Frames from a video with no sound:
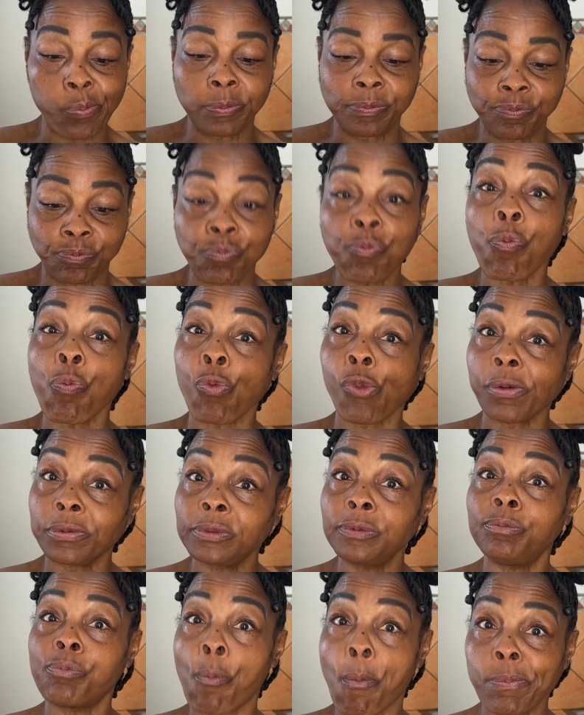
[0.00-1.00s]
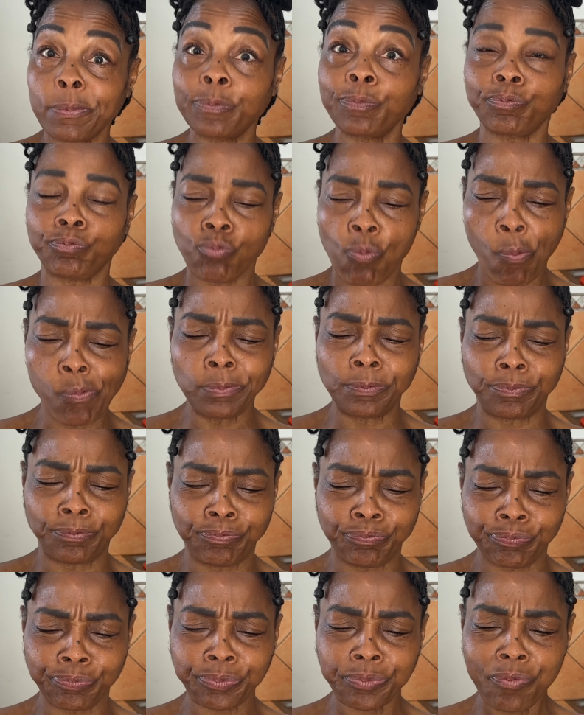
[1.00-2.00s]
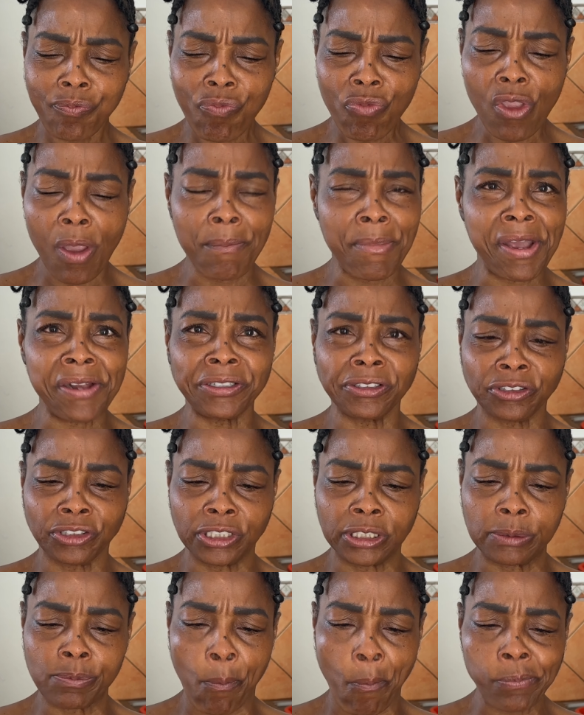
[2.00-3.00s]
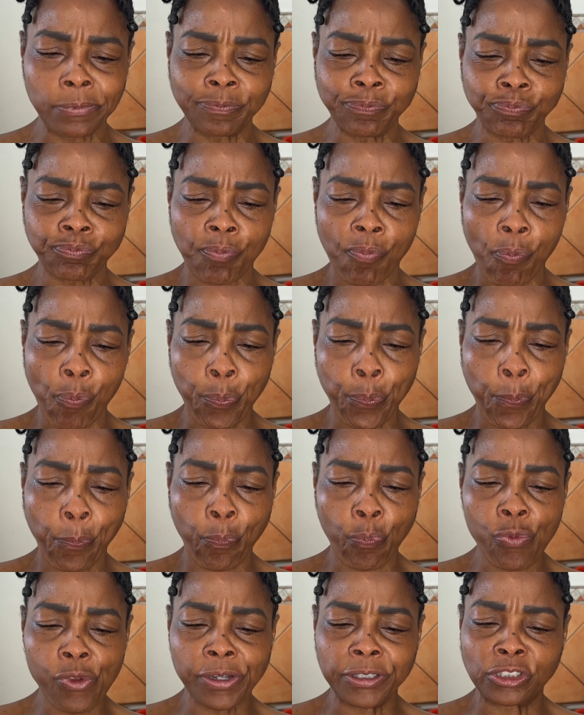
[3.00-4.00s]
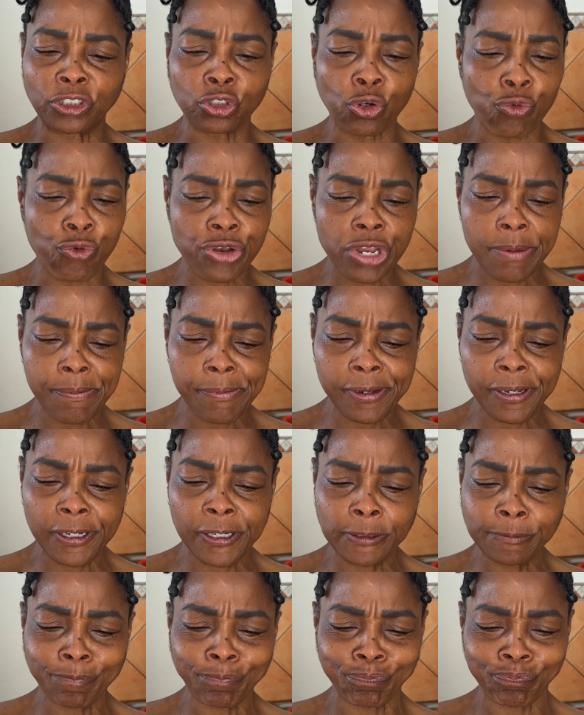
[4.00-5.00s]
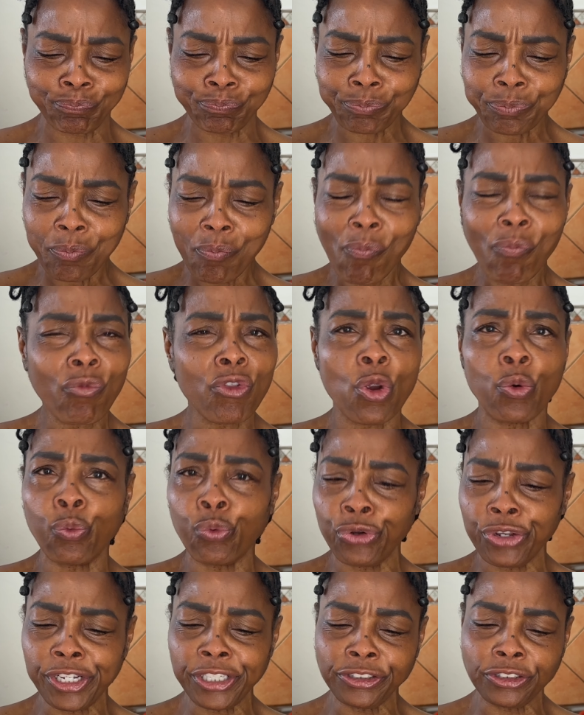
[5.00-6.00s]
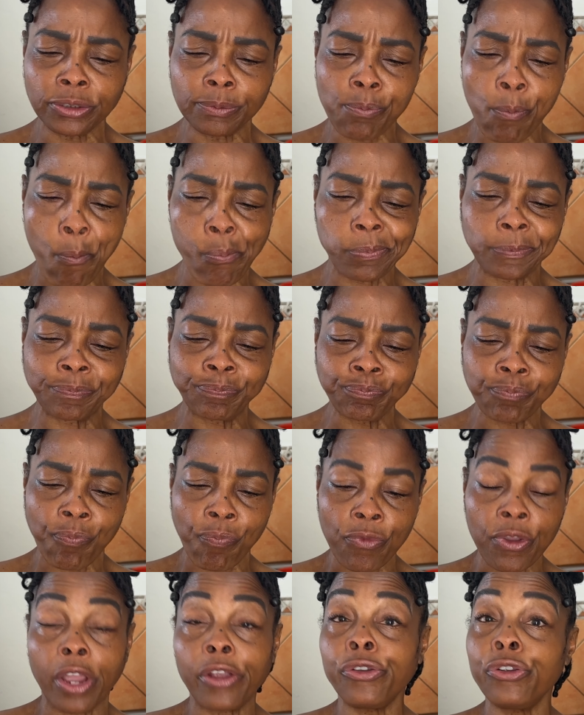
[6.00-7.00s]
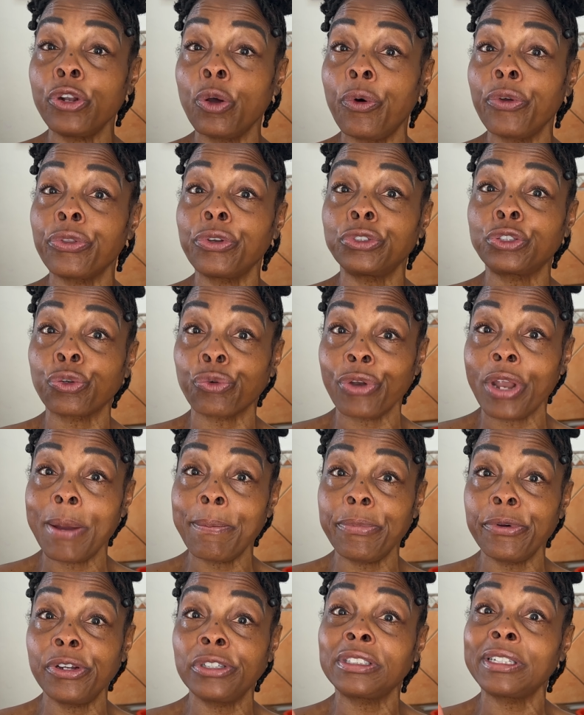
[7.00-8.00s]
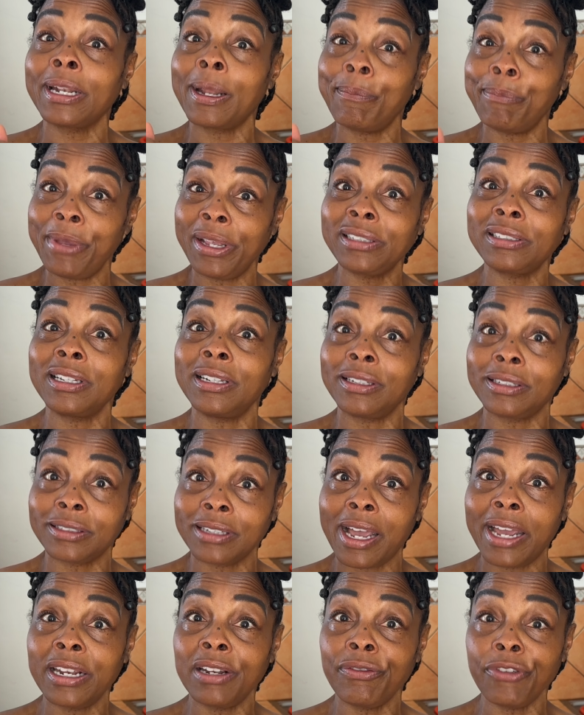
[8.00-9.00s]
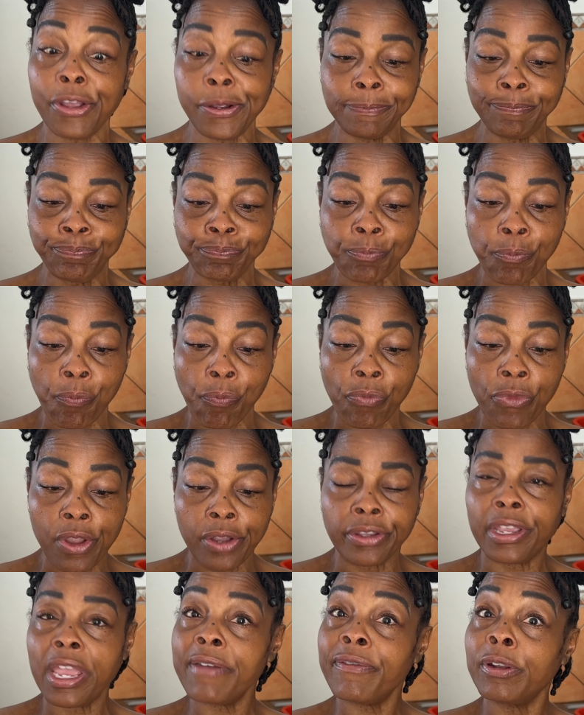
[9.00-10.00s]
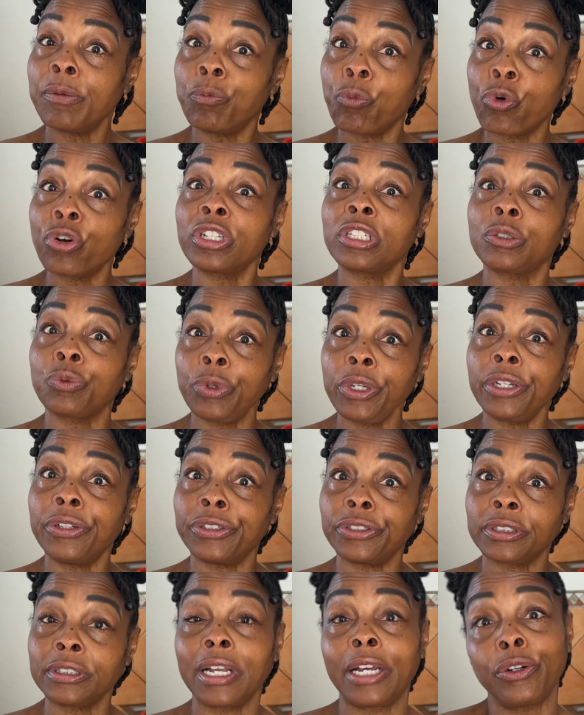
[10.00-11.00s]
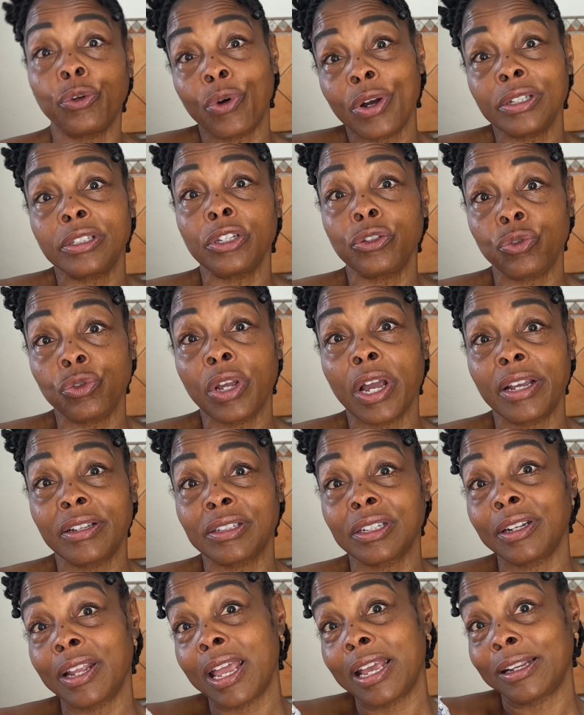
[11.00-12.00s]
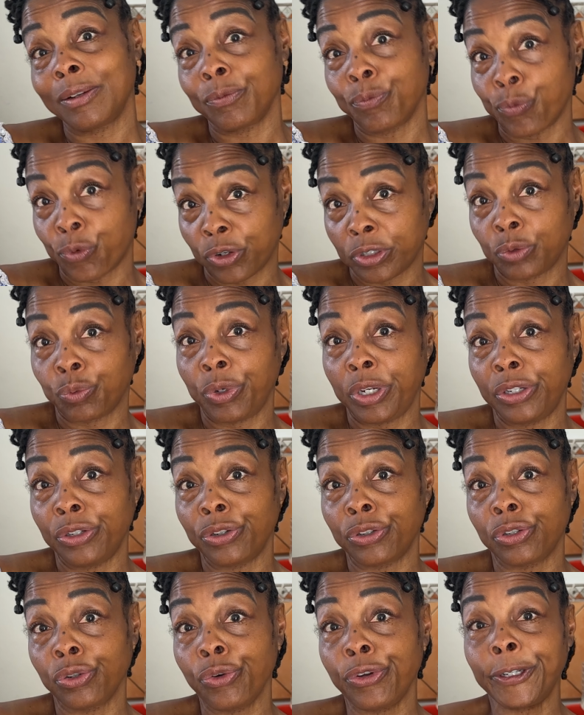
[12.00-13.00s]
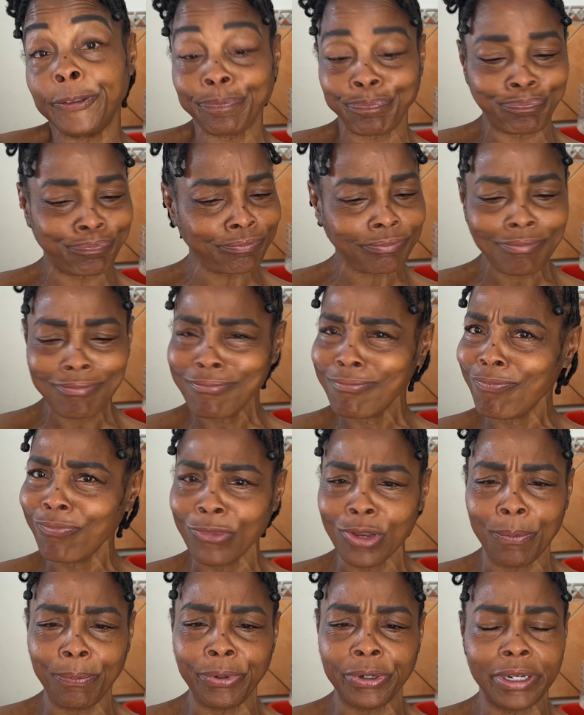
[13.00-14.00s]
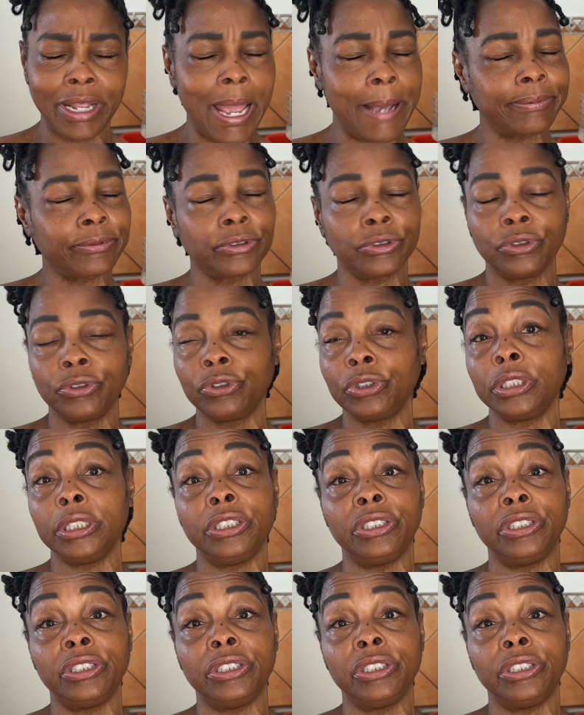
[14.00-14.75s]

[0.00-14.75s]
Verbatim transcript: Mmm. Mmm. Man, that's good. Mmm, it's creamy, rich. Mmm. And you know what? Those cranberries that I mixed inside of it, gave it more sweetness. And I know I said you guys can add more sweetener to it, but absolutely